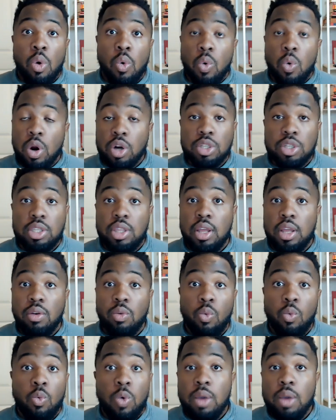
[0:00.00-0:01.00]
way worse than
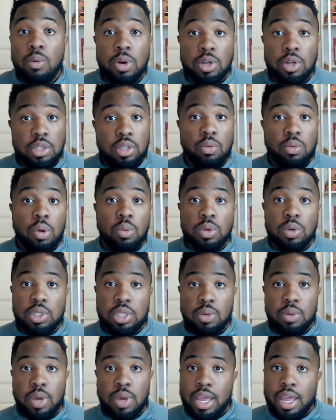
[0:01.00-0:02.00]
what we'll
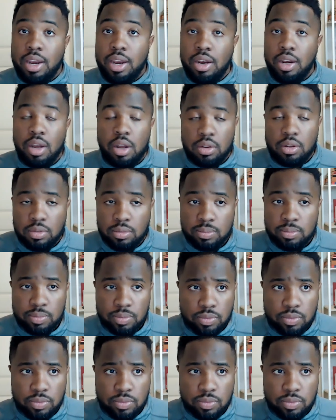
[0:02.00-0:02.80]
see with Andy Dalton.